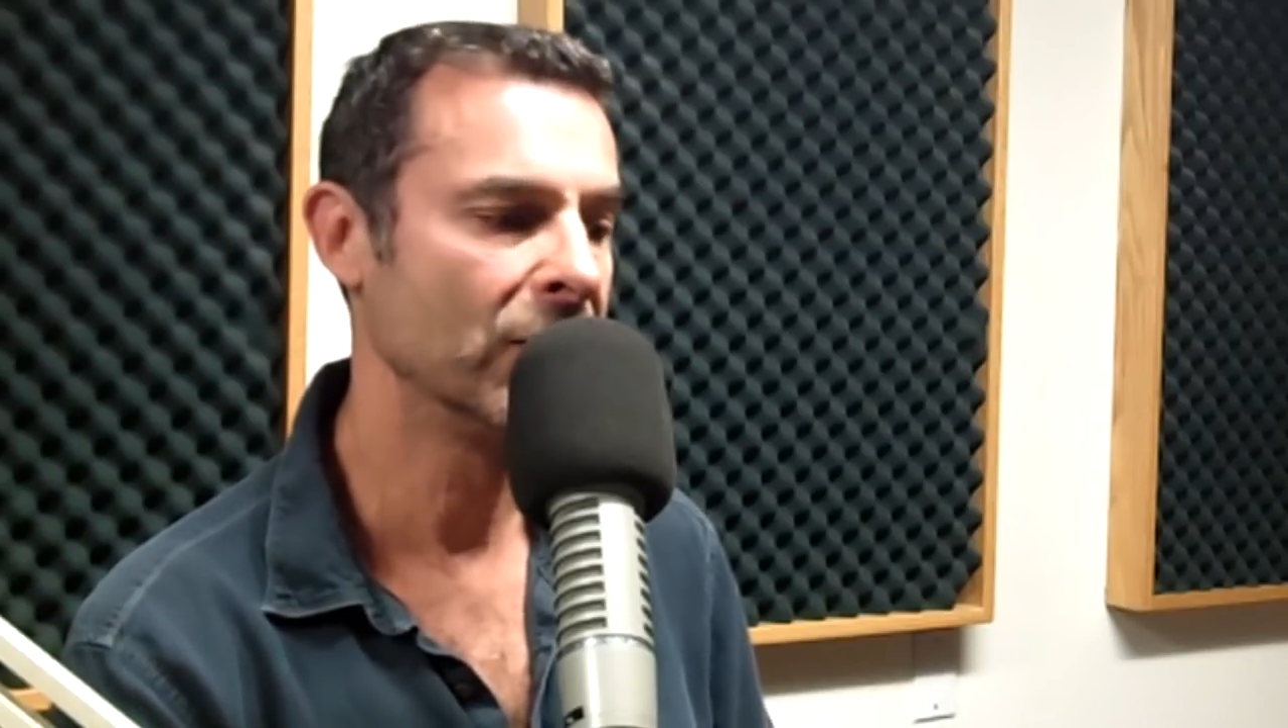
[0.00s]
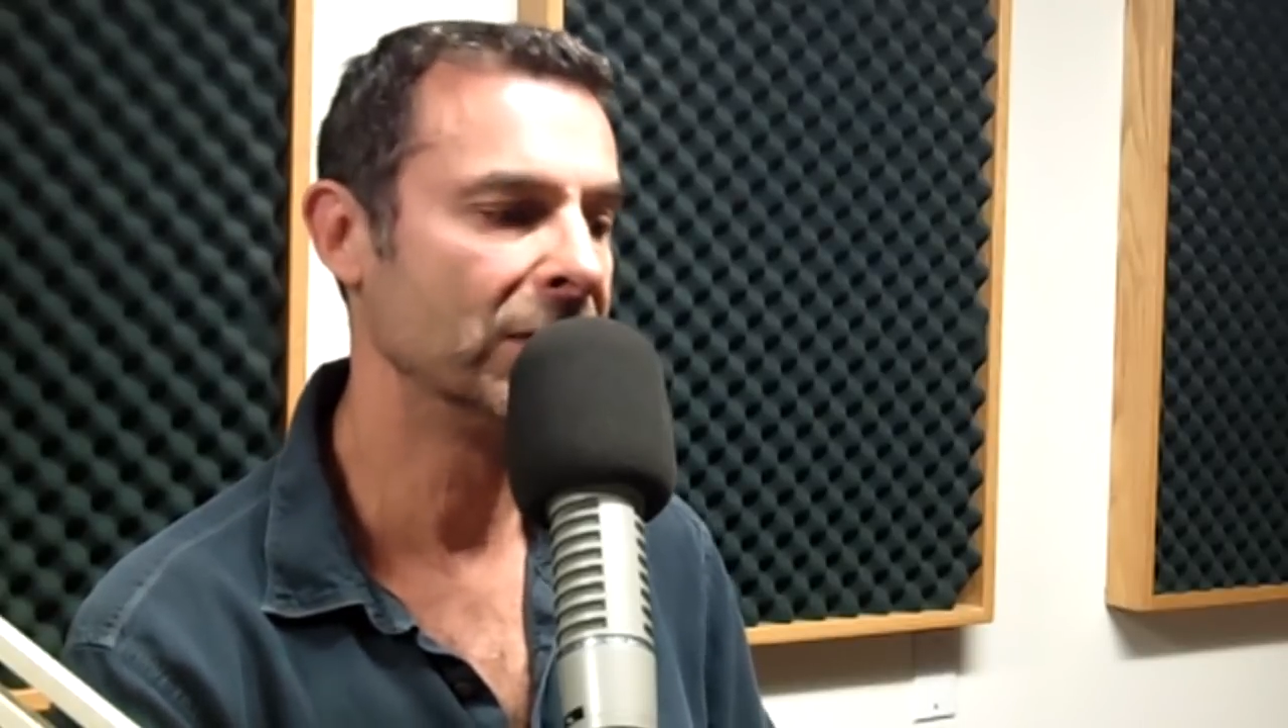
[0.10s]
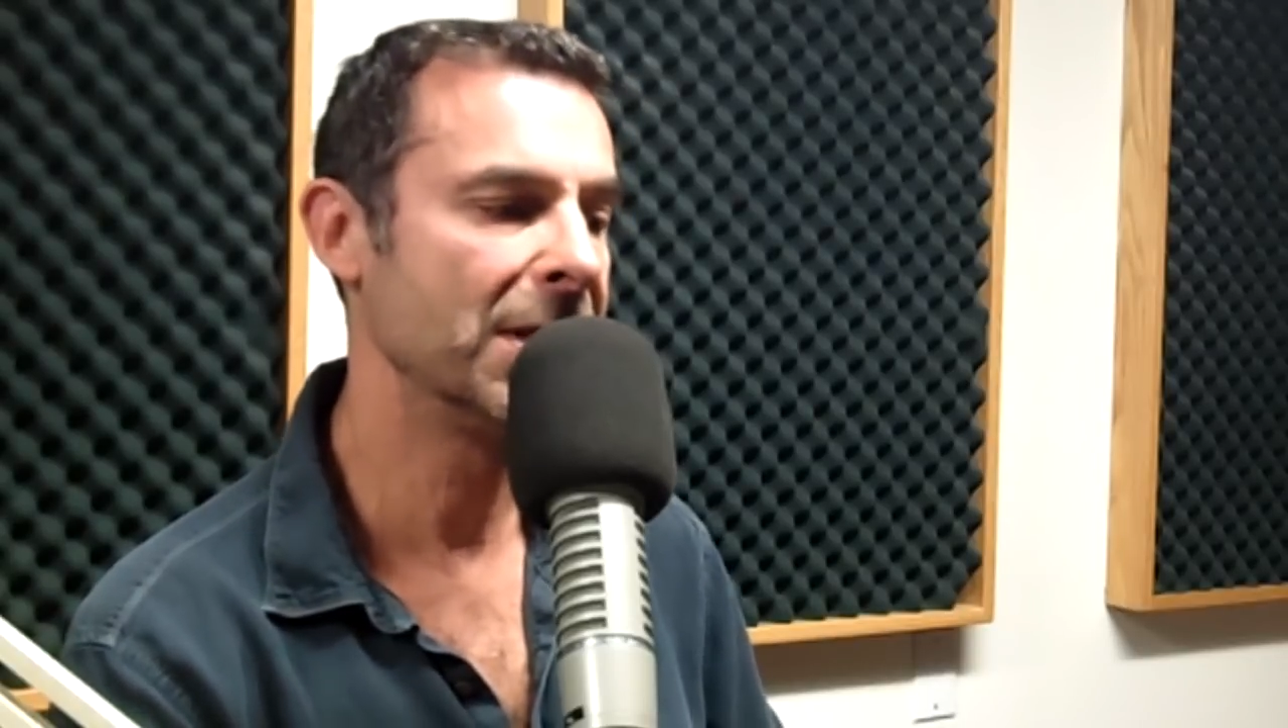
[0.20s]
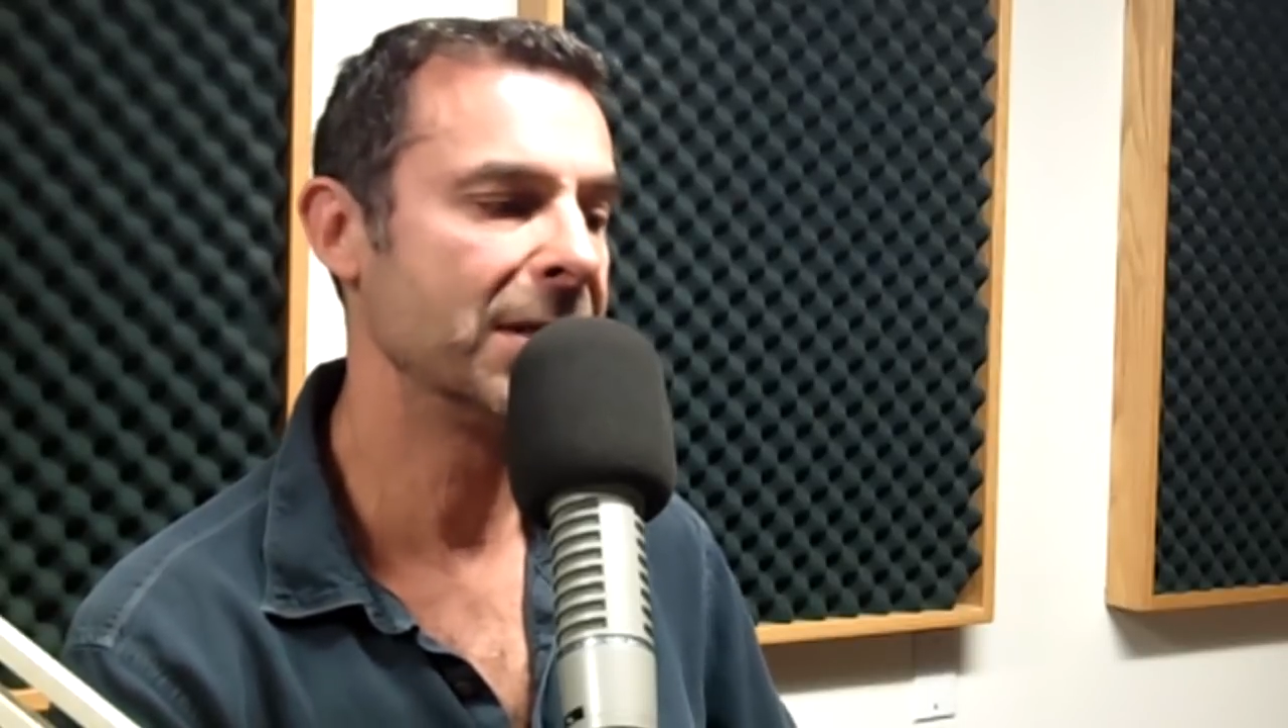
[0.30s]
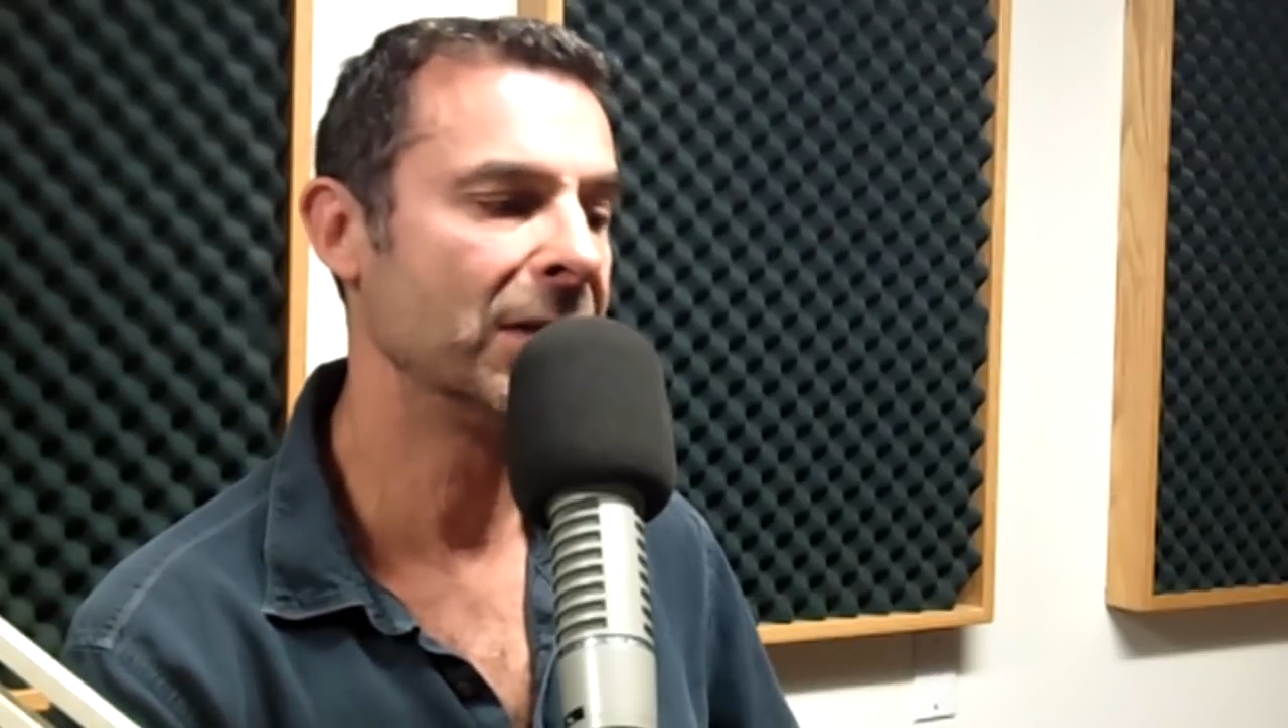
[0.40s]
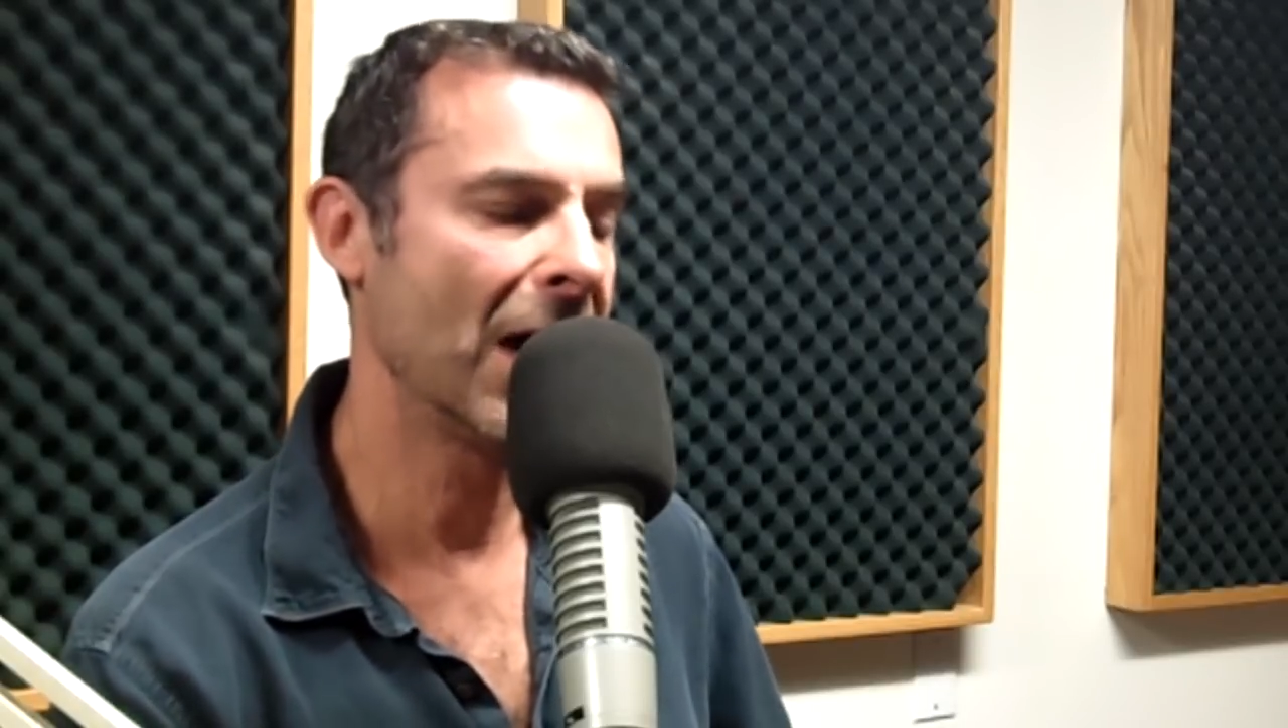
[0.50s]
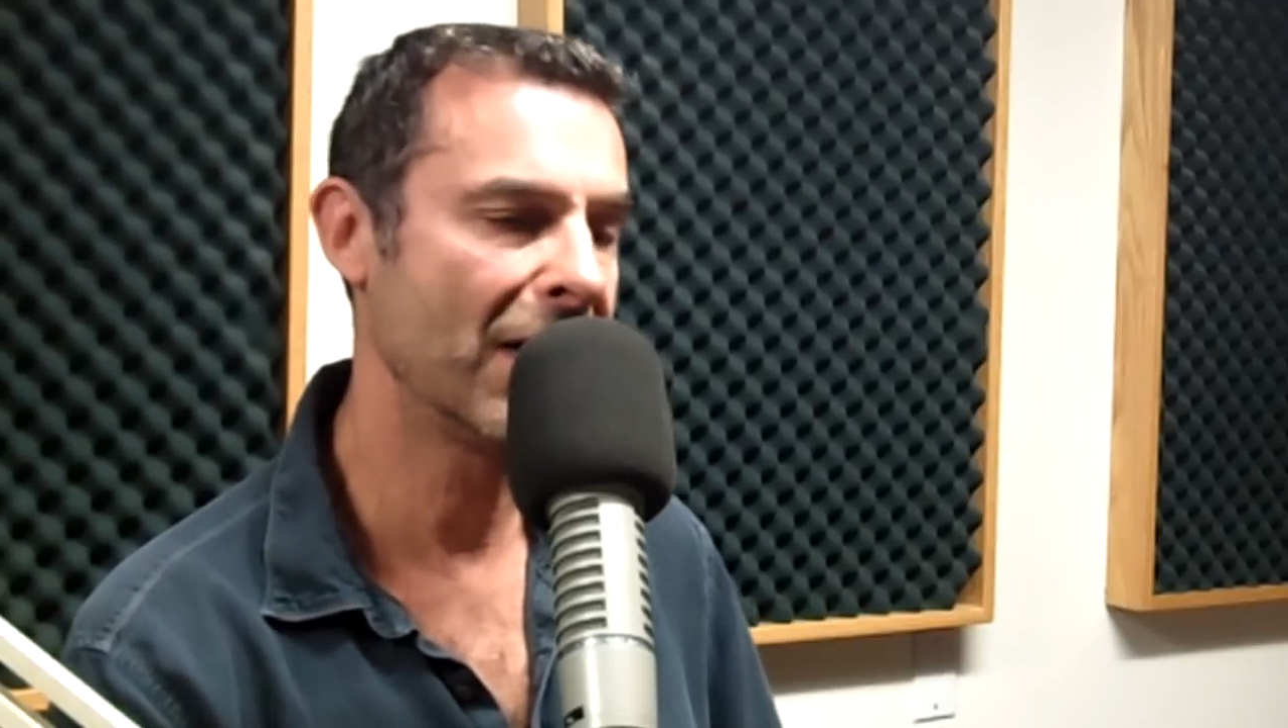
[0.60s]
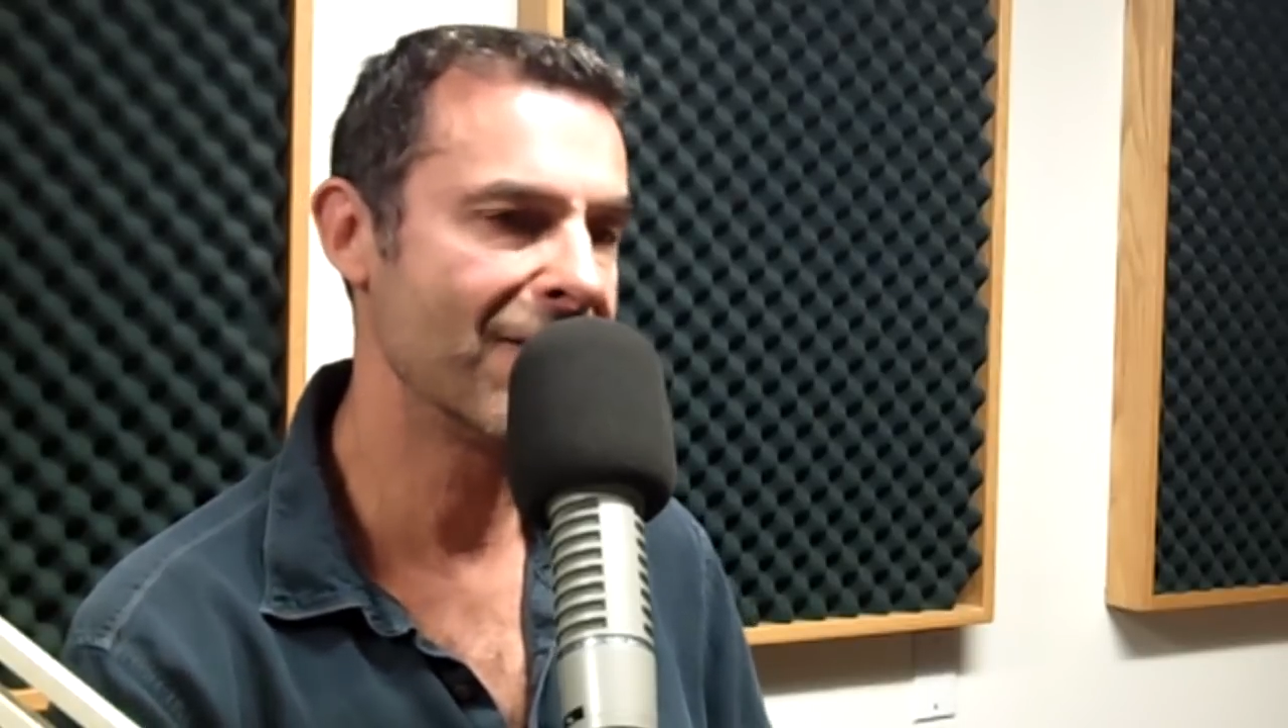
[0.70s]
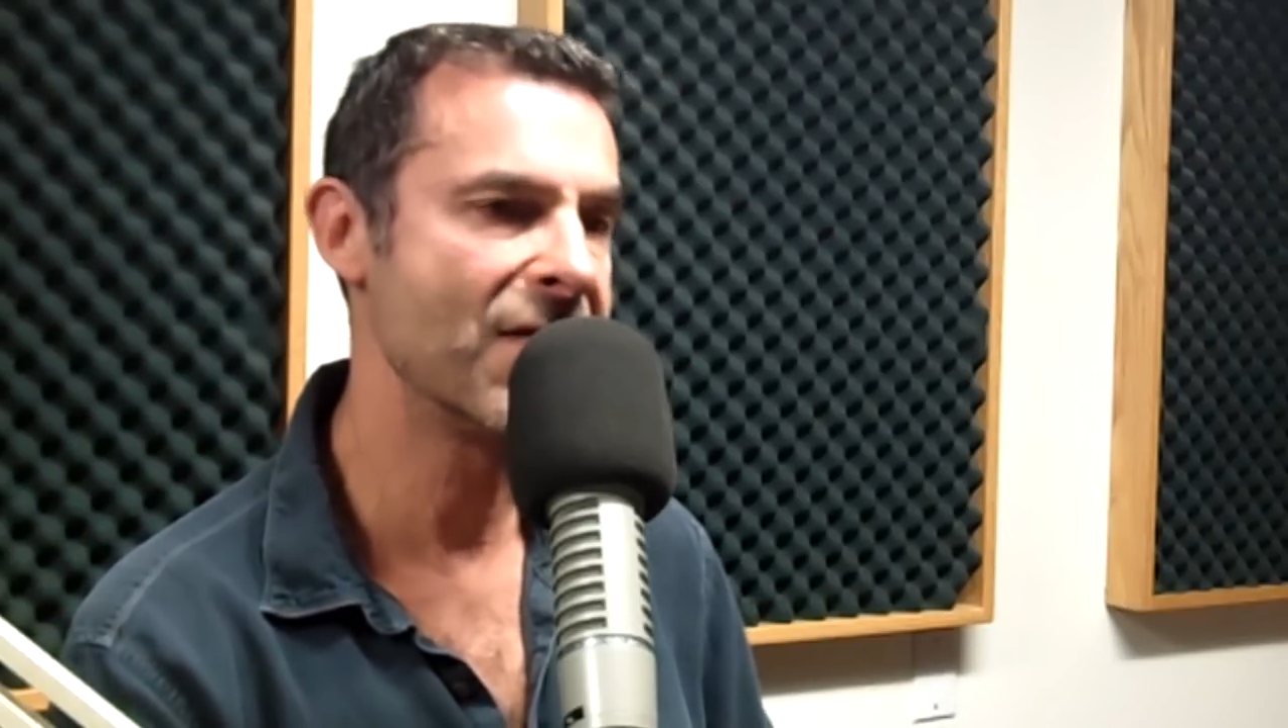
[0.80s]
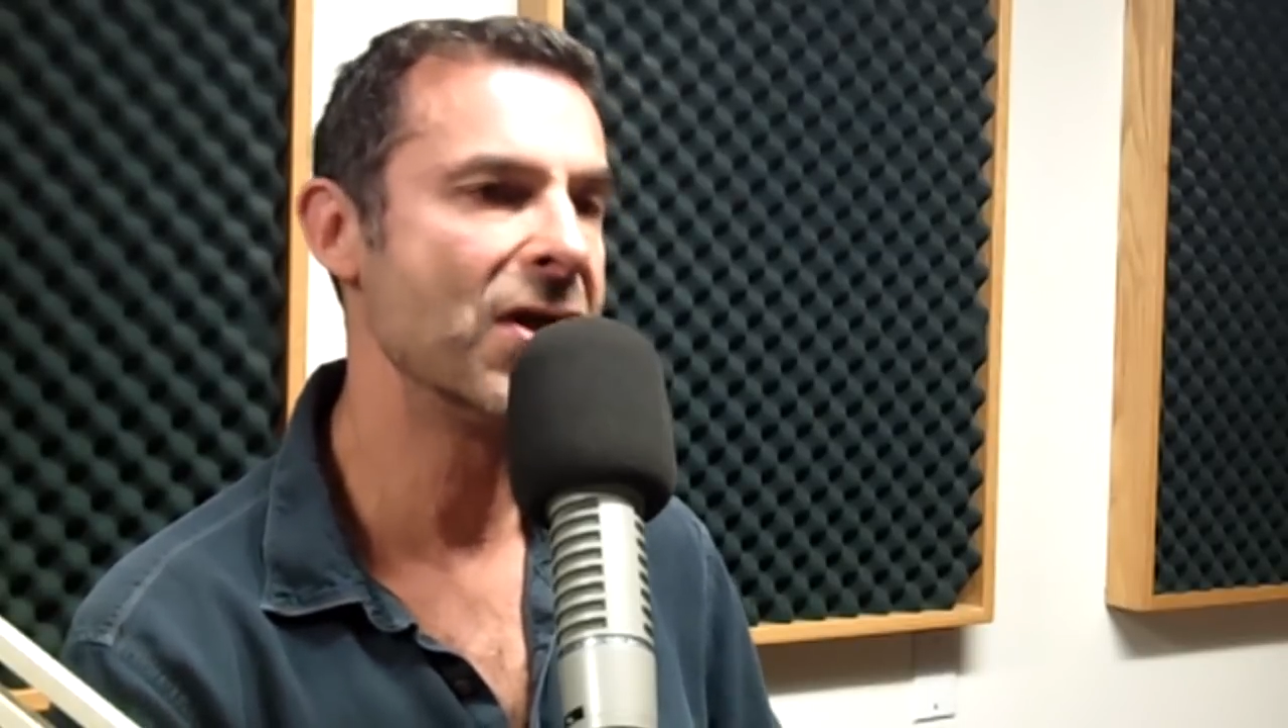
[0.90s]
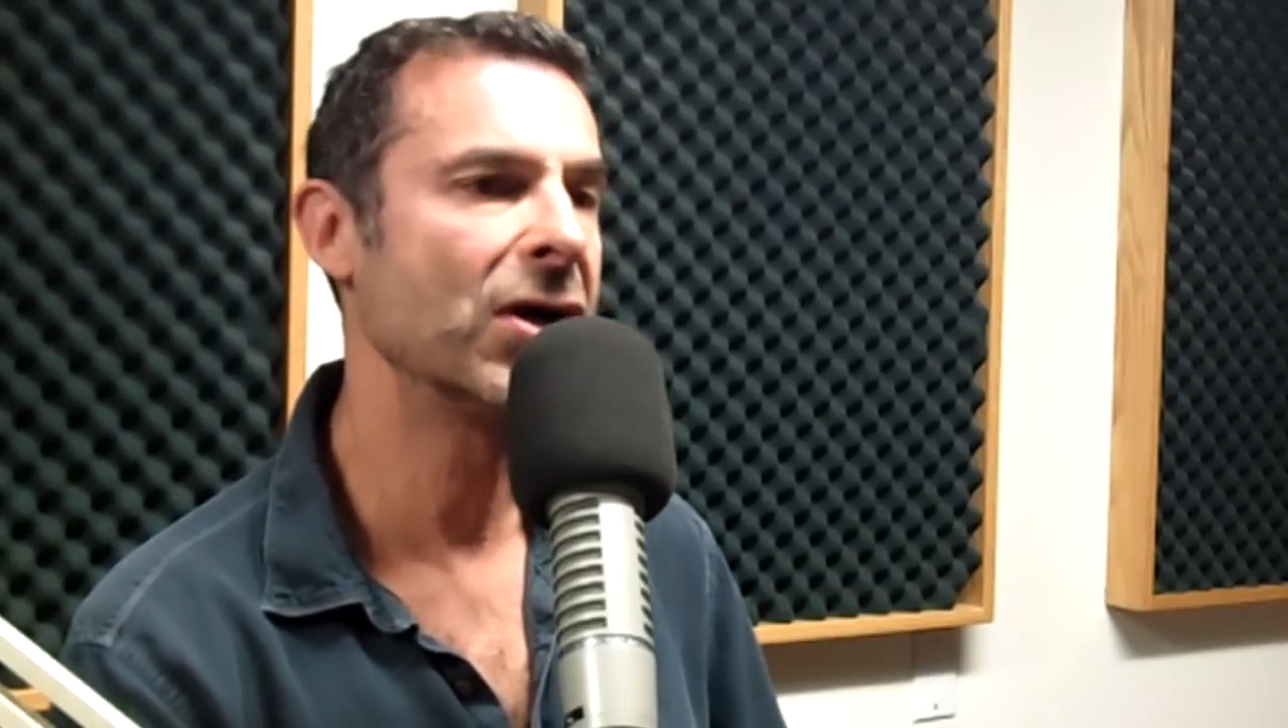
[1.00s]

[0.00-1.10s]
the love,